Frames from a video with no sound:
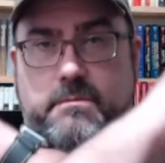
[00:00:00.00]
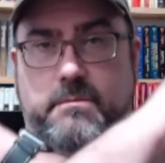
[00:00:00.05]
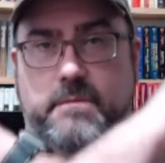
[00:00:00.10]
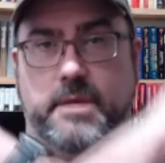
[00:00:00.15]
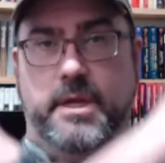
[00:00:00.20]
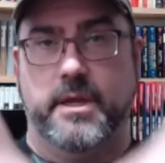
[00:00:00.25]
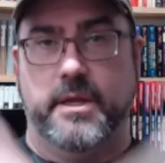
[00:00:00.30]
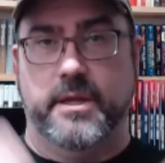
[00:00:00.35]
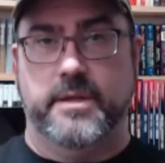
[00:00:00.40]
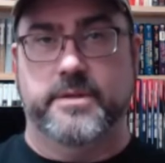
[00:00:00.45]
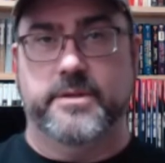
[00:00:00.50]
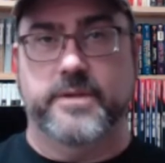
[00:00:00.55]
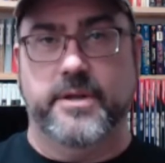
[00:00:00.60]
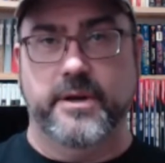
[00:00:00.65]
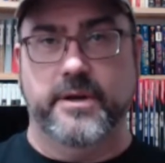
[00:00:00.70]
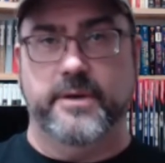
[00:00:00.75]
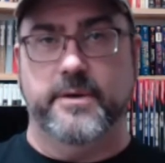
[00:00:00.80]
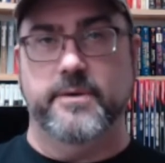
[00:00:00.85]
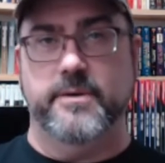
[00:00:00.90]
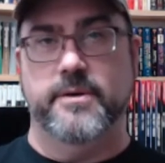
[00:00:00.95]
and
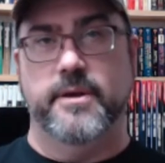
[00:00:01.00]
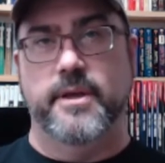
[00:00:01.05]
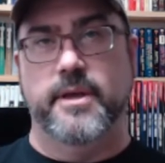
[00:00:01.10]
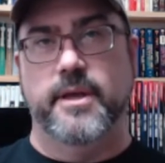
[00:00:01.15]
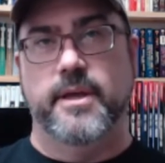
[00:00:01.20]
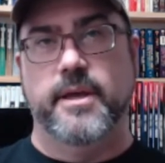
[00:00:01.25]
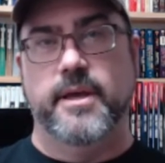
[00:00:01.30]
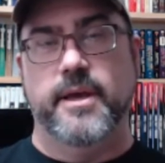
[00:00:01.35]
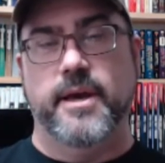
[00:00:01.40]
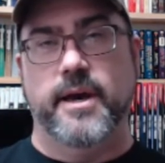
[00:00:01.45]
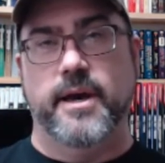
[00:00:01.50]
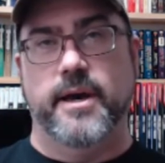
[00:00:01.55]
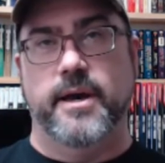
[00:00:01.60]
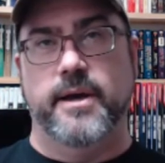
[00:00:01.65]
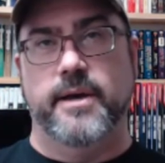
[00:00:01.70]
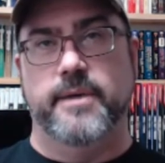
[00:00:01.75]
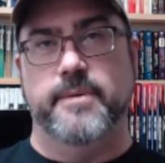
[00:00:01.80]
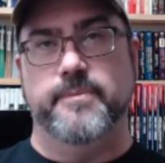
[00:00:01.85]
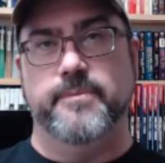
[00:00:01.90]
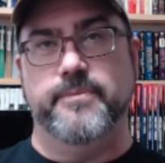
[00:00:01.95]
so
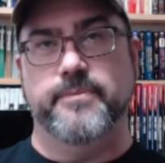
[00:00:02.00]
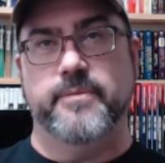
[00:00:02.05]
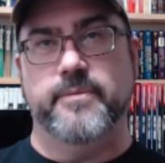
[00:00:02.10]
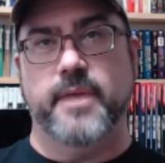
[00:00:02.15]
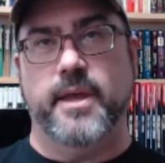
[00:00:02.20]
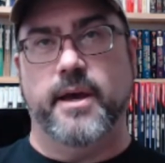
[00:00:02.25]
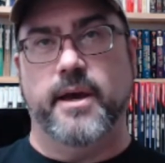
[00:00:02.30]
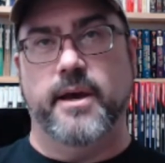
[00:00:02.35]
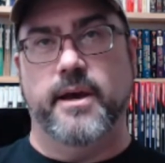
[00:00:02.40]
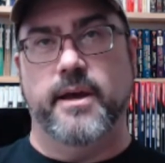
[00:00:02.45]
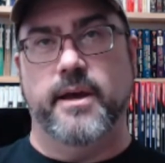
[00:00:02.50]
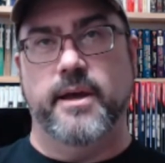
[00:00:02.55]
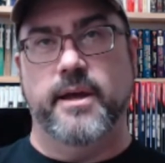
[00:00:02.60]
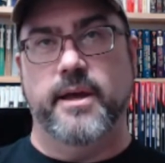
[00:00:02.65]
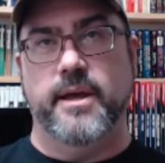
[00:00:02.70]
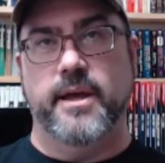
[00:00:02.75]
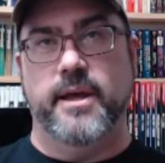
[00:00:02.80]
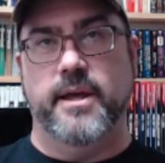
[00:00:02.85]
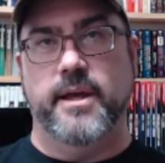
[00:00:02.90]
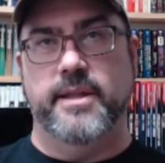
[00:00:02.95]
and
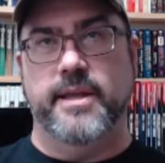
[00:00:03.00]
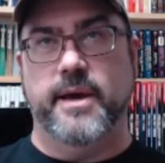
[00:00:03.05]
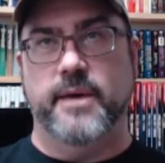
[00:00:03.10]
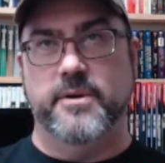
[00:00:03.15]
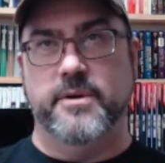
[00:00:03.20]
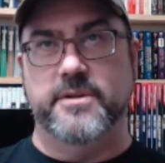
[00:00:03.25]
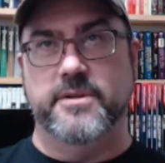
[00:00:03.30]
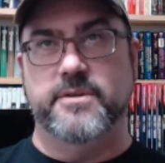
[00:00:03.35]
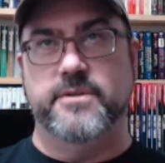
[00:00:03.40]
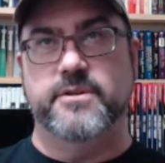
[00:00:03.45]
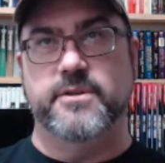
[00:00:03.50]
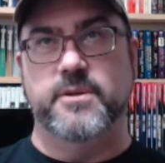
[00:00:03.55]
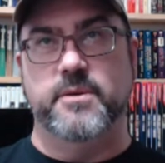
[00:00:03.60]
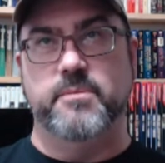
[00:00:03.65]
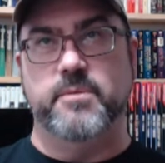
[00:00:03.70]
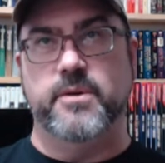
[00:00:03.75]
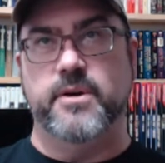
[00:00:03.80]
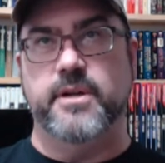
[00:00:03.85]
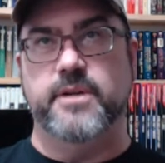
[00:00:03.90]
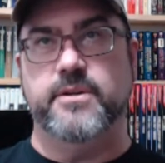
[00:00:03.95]
that was
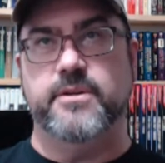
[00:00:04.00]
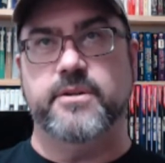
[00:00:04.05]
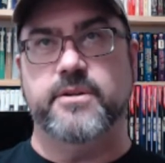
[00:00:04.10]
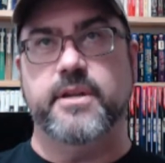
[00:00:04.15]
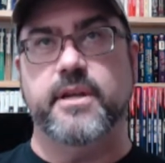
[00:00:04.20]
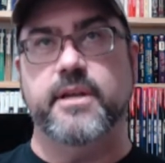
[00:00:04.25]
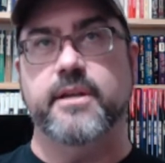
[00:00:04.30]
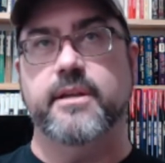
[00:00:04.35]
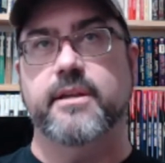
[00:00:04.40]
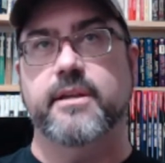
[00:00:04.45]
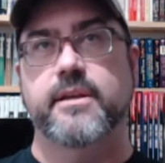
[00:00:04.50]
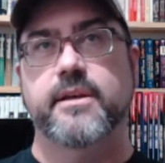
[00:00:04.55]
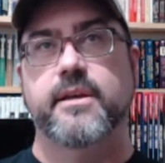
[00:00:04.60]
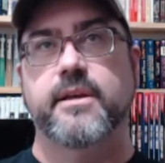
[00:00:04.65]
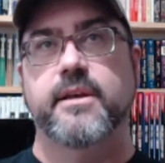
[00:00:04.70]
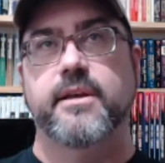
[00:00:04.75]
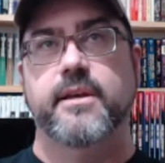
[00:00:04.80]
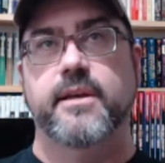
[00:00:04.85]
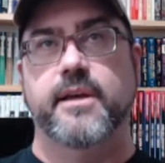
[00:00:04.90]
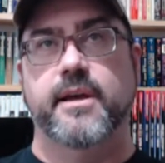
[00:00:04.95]
super interesting
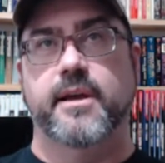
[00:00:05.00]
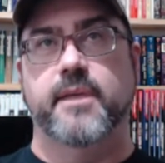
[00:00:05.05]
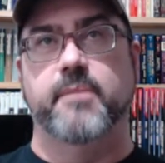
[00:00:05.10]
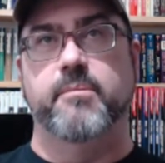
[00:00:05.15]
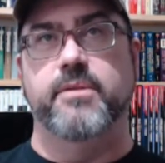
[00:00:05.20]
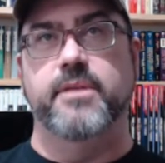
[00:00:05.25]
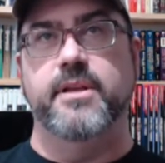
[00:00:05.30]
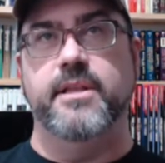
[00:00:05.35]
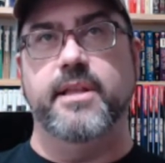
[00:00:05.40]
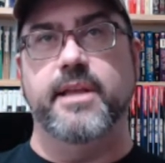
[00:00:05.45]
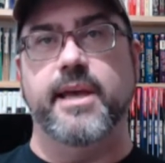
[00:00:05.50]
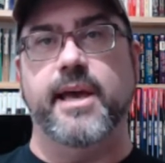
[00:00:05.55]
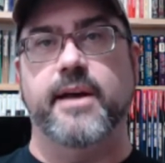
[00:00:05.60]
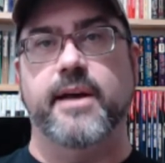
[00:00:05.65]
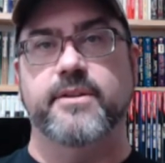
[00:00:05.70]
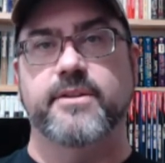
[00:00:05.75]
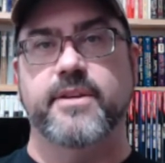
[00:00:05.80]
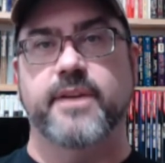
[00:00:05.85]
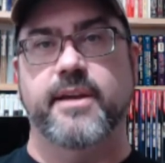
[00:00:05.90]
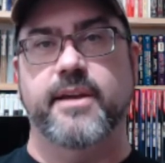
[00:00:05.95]
and completely
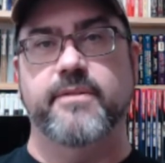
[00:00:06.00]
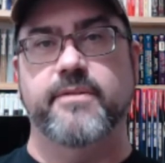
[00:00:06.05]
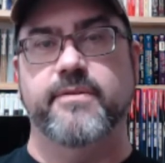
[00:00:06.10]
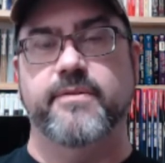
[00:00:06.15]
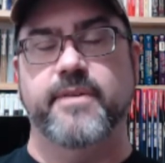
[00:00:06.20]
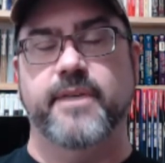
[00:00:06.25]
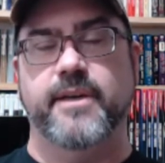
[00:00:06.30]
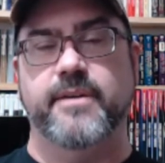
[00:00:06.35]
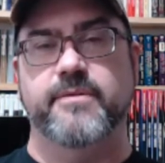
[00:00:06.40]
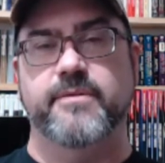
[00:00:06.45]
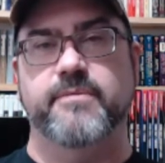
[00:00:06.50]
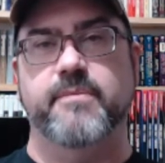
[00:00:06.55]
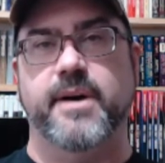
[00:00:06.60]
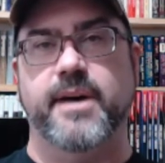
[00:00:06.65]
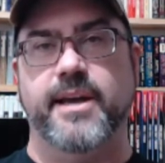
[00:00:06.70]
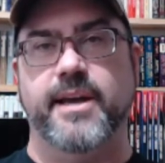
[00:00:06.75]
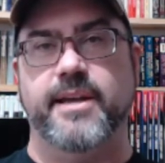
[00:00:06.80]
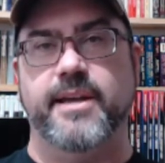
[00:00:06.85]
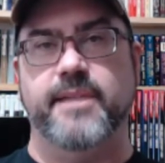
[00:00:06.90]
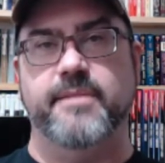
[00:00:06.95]
outside of
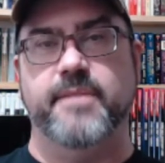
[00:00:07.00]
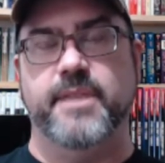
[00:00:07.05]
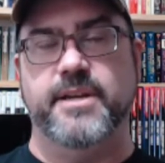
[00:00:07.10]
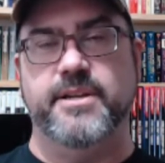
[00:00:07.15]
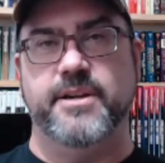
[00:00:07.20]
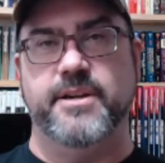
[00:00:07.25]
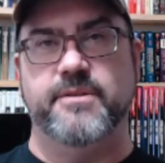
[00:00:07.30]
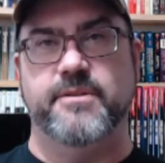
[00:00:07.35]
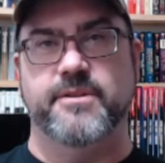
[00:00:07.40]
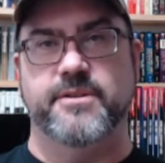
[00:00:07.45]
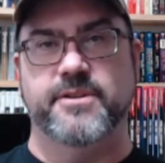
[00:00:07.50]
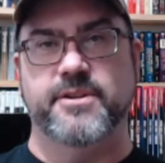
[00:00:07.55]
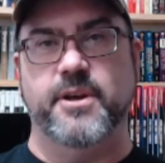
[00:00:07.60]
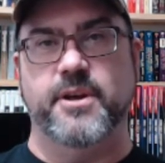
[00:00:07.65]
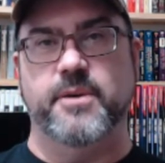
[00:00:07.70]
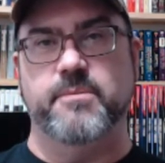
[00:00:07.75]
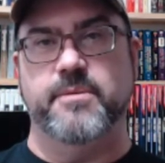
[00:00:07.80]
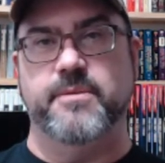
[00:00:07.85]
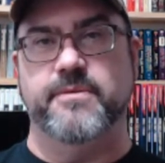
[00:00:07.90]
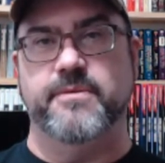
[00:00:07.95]
my general
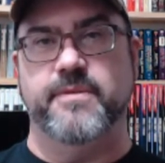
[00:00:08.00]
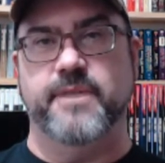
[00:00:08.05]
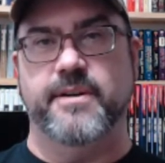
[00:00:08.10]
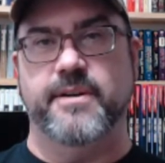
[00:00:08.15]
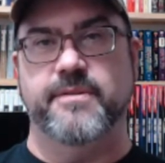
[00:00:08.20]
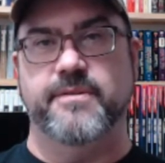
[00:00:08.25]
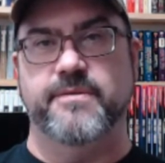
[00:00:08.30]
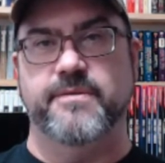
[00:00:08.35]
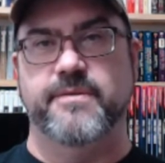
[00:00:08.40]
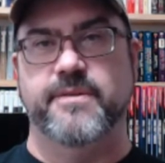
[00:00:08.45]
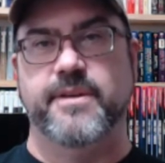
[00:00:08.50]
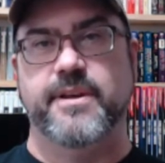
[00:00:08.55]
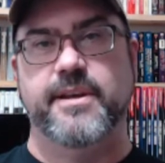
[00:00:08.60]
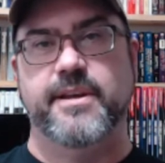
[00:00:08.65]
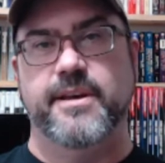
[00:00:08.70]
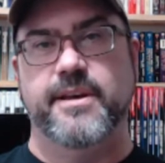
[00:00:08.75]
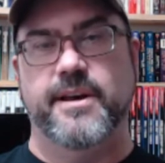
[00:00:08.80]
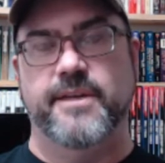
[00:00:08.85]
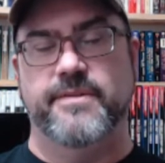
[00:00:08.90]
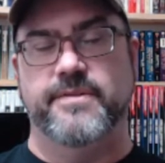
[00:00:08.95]
scope
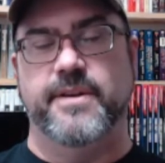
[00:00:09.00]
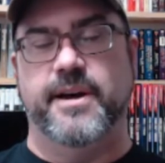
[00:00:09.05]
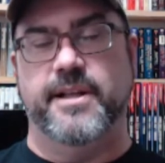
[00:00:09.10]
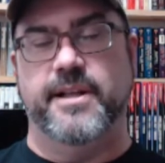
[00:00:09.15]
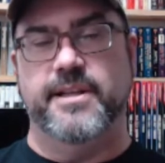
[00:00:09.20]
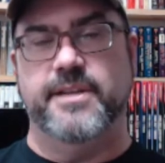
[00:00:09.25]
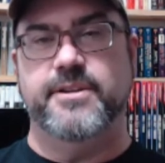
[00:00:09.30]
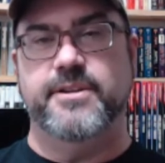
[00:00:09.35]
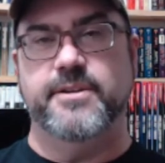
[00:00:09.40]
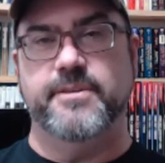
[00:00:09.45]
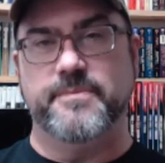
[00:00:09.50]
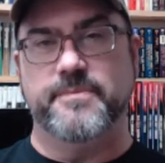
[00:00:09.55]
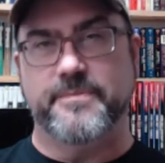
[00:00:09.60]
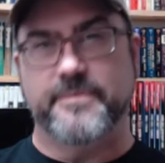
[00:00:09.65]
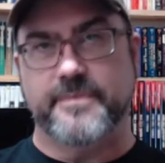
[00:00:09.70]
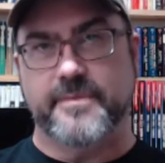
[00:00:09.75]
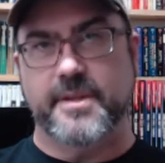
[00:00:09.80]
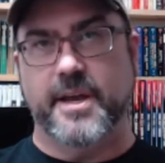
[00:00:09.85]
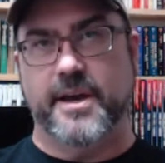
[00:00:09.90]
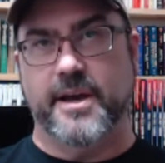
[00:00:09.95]
of knowledge.
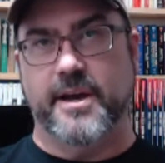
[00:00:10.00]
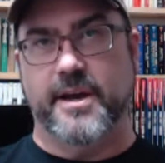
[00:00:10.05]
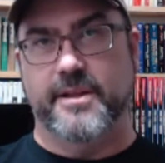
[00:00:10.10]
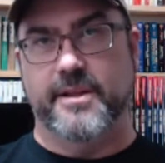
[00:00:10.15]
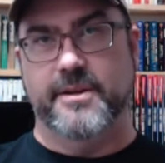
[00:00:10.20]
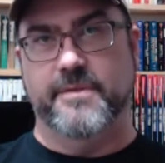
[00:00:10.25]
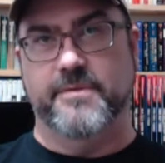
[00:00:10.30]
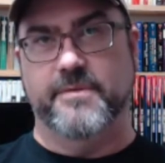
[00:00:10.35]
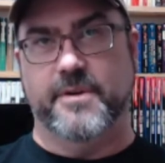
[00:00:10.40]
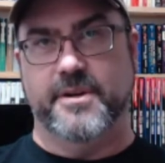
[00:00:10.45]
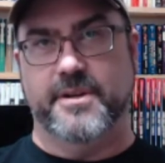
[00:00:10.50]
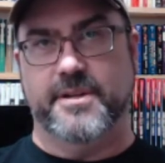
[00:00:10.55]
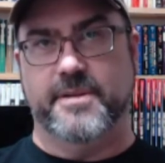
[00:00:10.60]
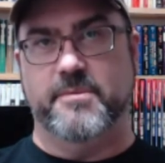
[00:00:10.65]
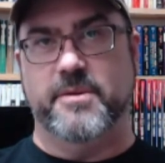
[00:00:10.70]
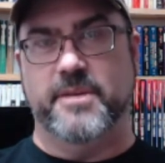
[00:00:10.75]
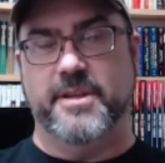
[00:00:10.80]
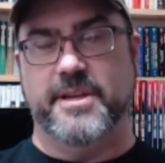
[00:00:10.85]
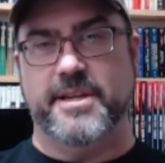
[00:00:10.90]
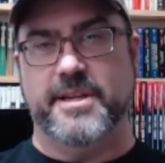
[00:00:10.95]
Although
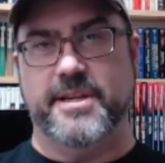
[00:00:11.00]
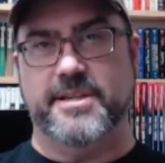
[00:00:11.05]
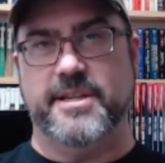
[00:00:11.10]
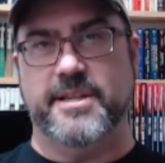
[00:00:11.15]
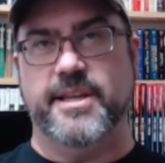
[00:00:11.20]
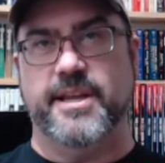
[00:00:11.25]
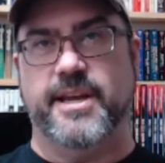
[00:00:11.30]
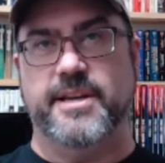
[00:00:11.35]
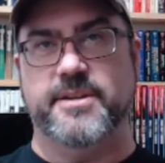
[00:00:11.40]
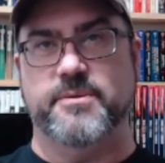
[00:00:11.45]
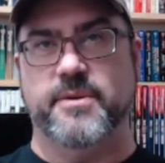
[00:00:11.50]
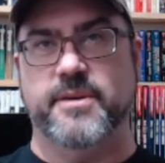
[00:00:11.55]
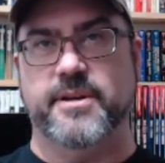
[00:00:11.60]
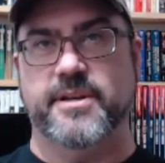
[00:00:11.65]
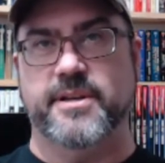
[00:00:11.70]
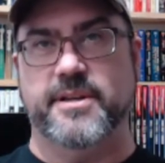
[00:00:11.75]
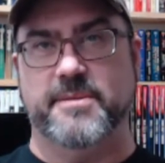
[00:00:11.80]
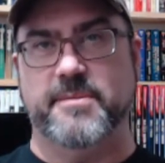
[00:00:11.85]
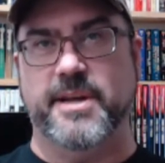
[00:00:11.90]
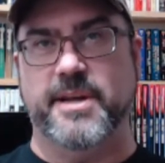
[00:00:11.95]
Forza really tested that as
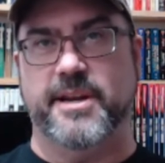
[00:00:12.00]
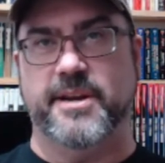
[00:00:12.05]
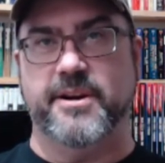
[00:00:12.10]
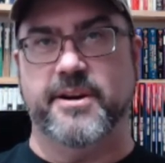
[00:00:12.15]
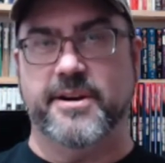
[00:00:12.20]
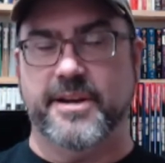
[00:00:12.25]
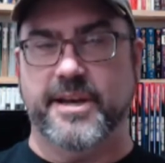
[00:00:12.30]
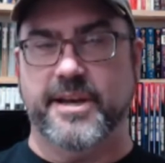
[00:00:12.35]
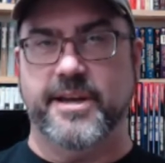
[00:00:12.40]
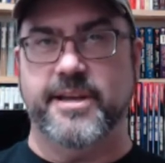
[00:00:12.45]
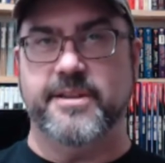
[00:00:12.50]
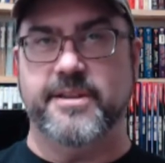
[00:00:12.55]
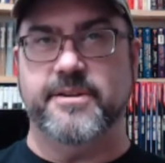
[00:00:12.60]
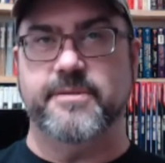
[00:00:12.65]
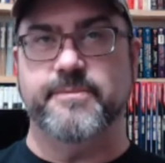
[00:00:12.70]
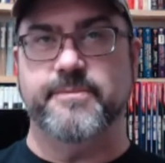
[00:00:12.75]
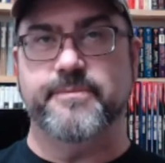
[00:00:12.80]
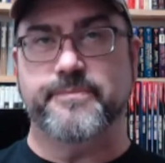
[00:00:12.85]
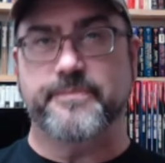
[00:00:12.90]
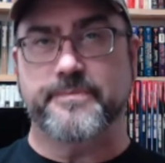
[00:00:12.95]
well, because I'm not a car guy
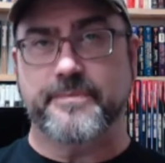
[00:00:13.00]
either.